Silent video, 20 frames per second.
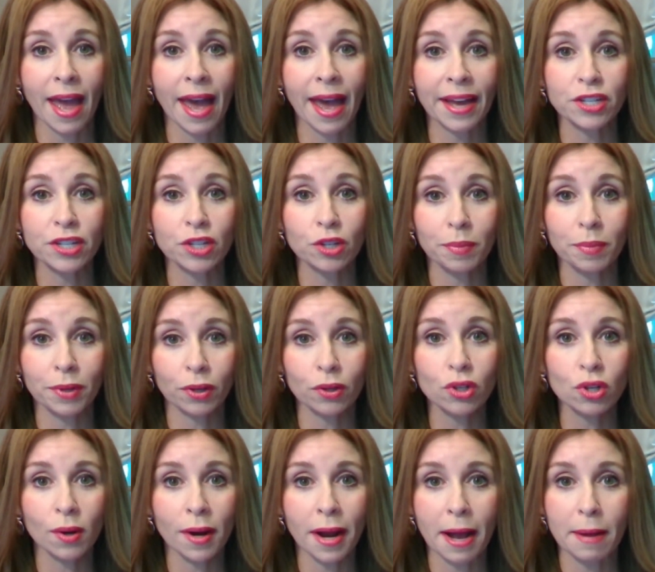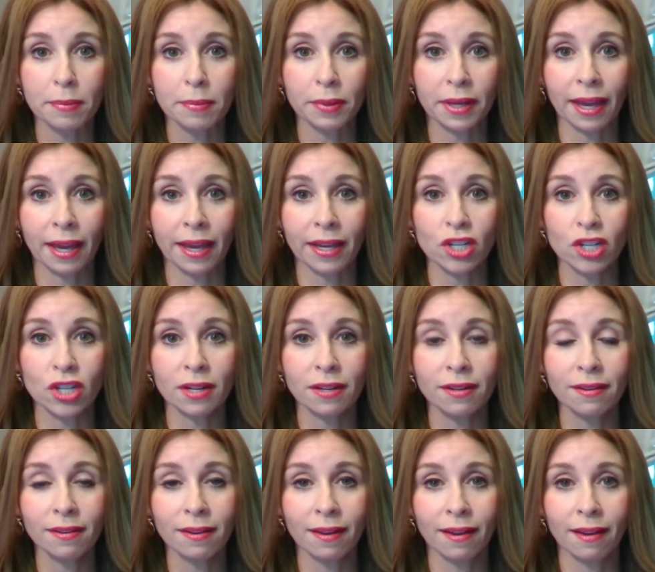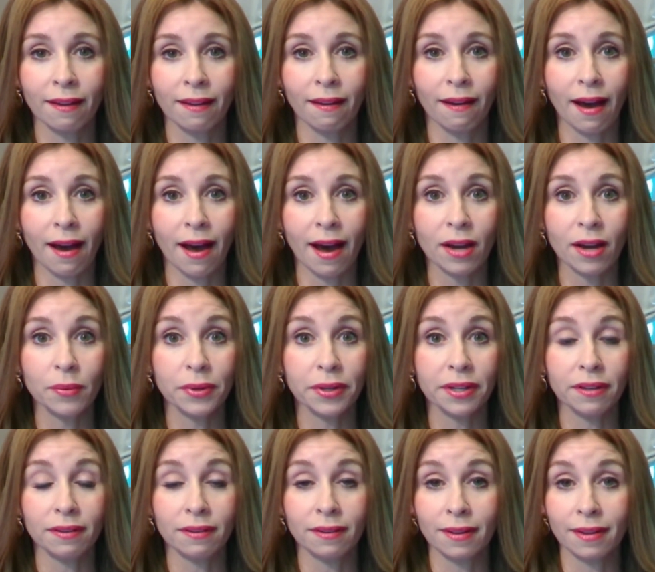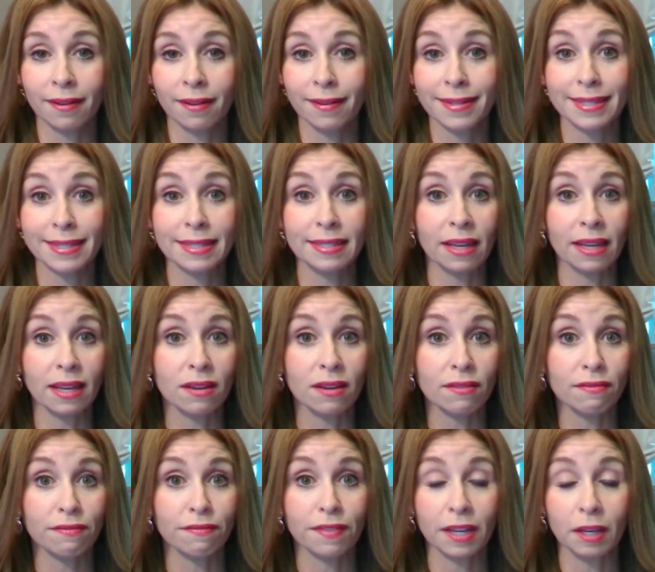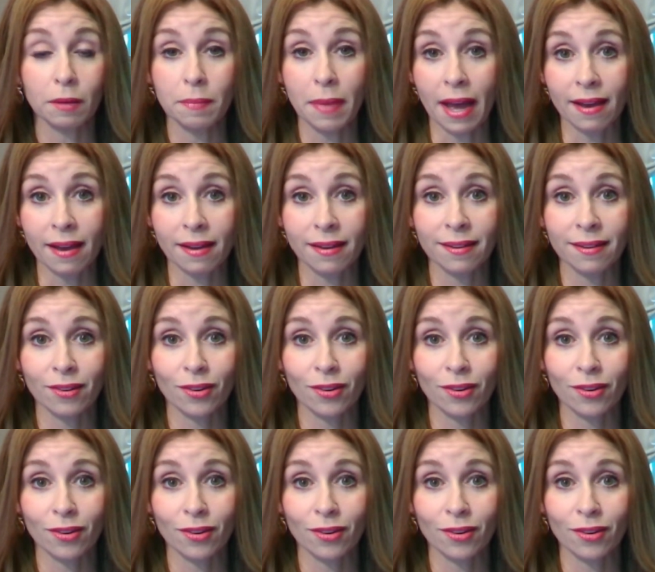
As you build your application, I would seek feedback.